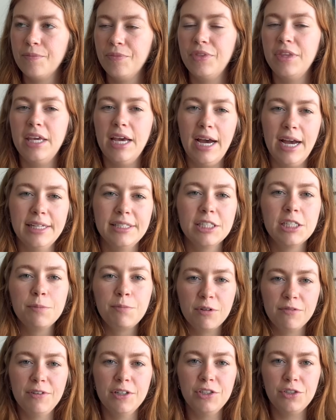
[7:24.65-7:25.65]
Yeah, I did a
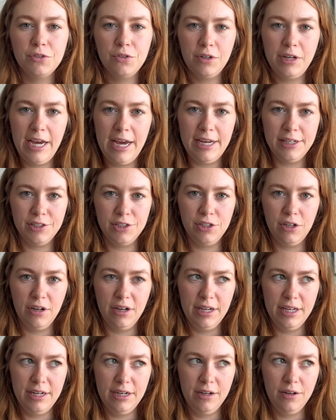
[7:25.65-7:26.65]
provisional cast
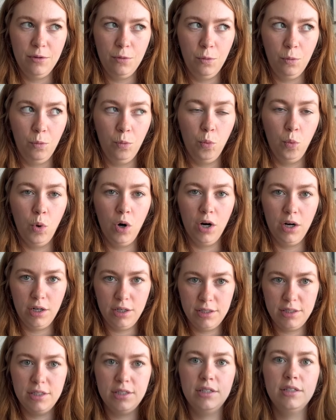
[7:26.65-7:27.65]
on,
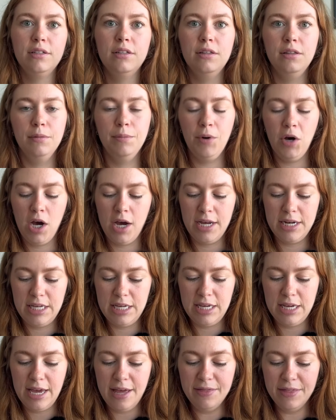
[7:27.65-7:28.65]
worked the
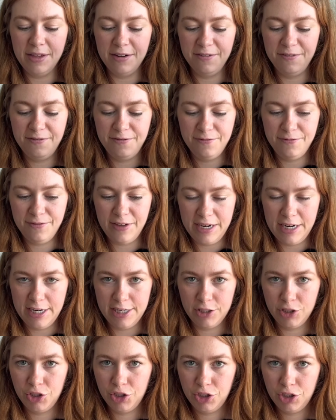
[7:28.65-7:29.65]
body, and then
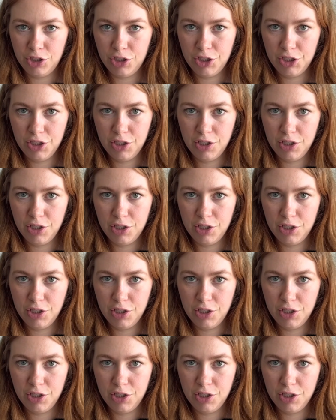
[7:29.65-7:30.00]
finished,